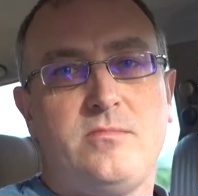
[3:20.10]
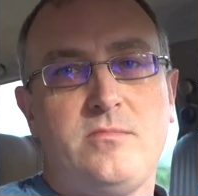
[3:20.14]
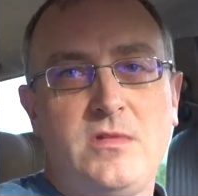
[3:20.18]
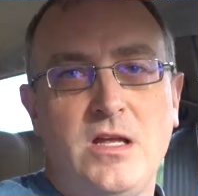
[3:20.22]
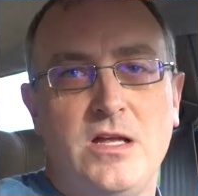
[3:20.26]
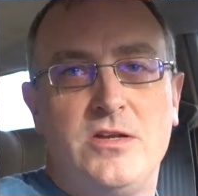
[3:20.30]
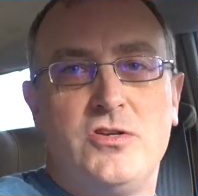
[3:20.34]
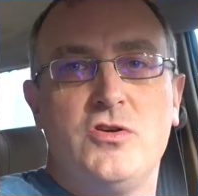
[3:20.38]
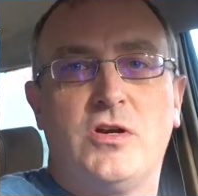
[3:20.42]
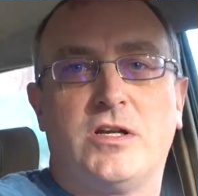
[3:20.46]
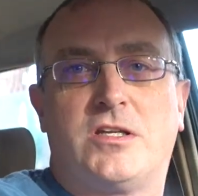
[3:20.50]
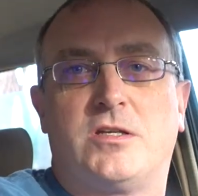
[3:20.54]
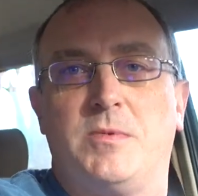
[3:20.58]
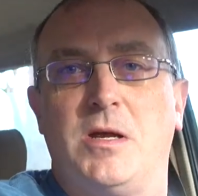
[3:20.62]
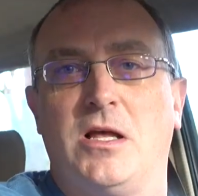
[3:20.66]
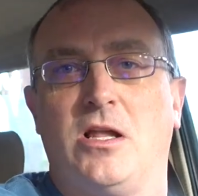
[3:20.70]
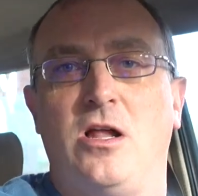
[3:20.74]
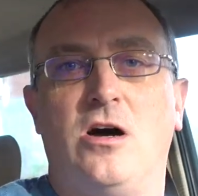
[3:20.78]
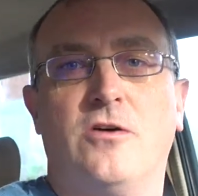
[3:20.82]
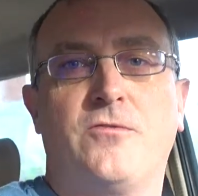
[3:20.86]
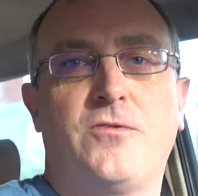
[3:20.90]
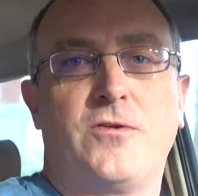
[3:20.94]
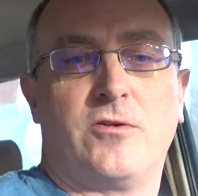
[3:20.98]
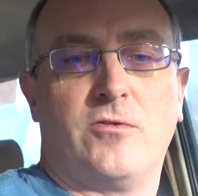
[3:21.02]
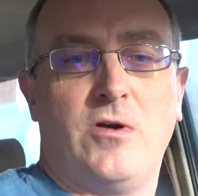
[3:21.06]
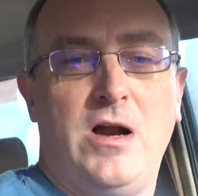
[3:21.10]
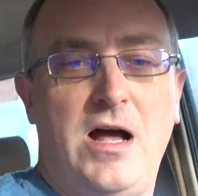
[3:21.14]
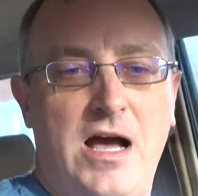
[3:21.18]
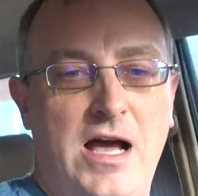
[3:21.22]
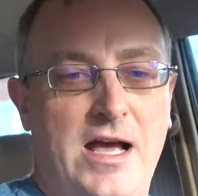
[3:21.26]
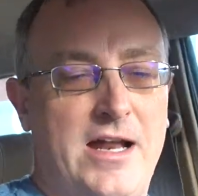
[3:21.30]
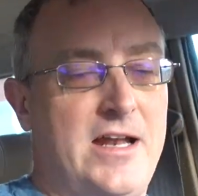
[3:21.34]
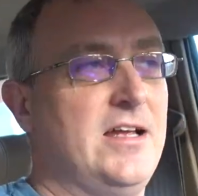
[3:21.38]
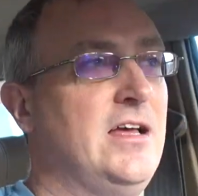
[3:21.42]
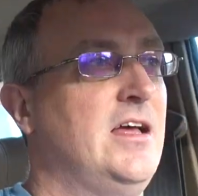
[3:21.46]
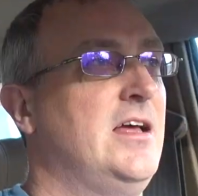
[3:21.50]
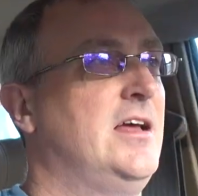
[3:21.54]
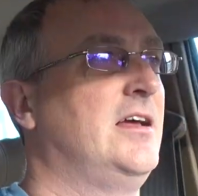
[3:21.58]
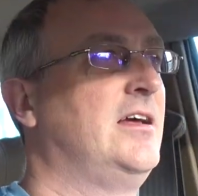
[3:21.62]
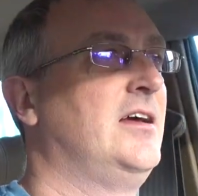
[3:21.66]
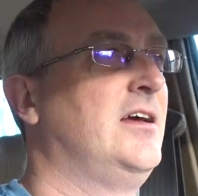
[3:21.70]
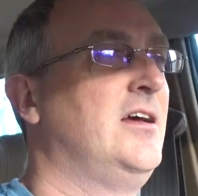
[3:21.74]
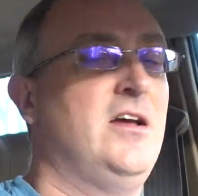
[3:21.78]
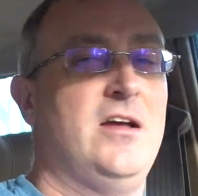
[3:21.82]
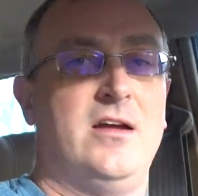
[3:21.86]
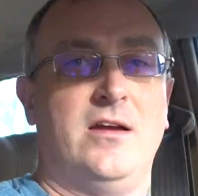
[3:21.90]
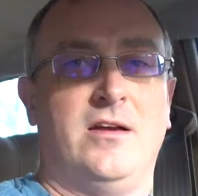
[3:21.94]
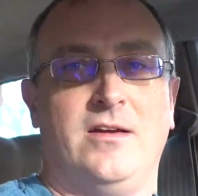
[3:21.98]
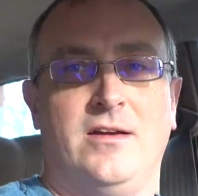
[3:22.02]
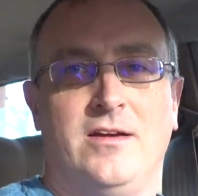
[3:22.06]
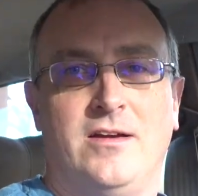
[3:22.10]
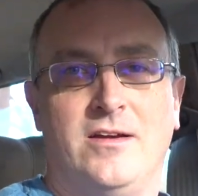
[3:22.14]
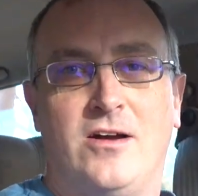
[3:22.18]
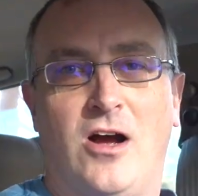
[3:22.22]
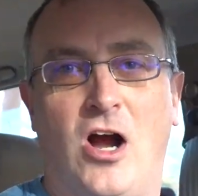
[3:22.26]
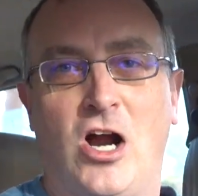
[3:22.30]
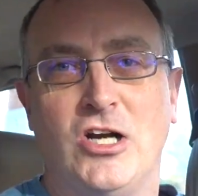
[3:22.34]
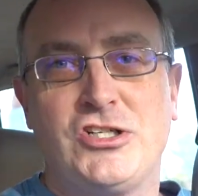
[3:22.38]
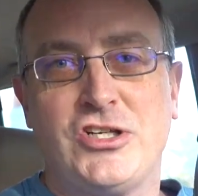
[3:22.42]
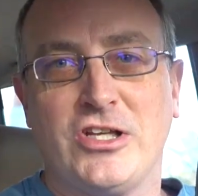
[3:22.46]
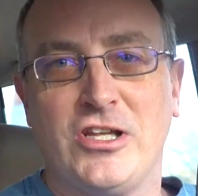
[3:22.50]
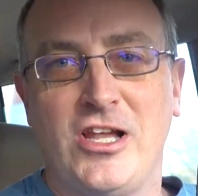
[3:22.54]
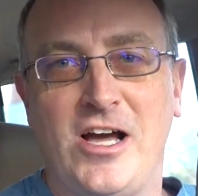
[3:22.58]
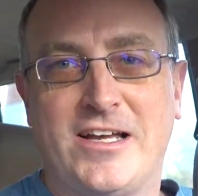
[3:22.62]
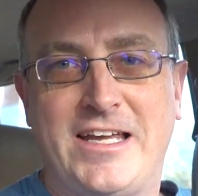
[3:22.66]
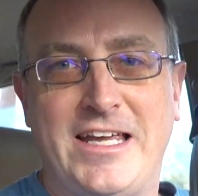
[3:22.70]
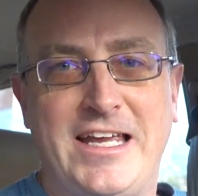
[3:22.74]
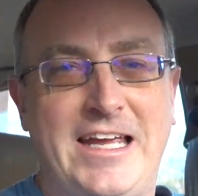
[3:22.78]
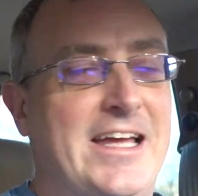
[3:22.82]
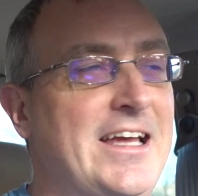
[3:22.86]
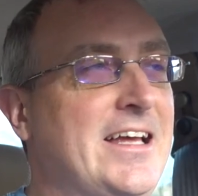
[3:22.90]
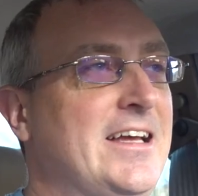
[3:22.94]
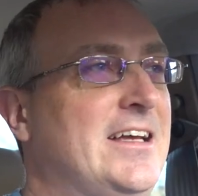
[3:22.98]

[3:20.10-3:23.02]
And you get to be along for the ride. Aren't you lucky?